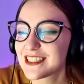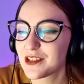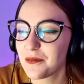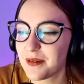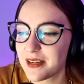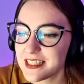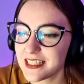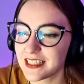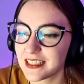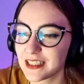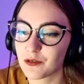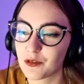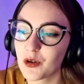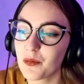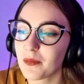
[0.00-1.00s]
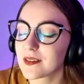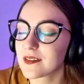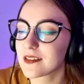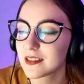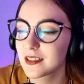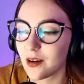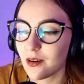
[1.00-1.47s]
So basically, a few
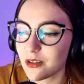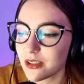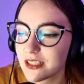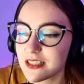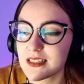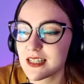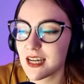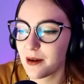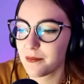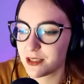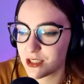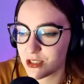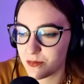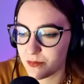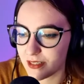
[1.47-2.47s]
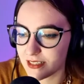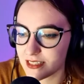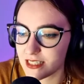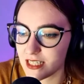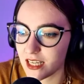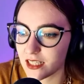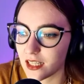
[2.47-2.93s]
months ago, he's coming to
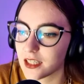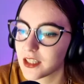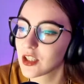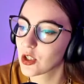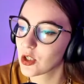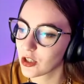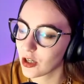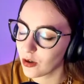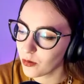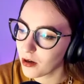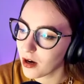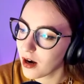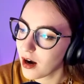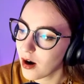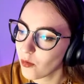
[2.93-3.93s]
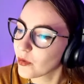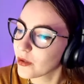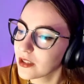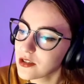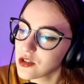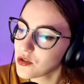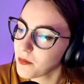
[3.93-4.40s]
me saying like,
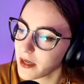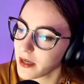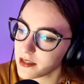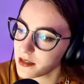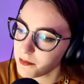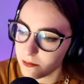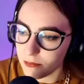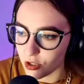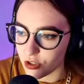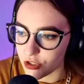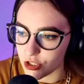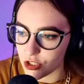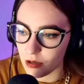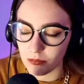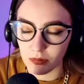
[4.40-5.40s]
we need to make some merch.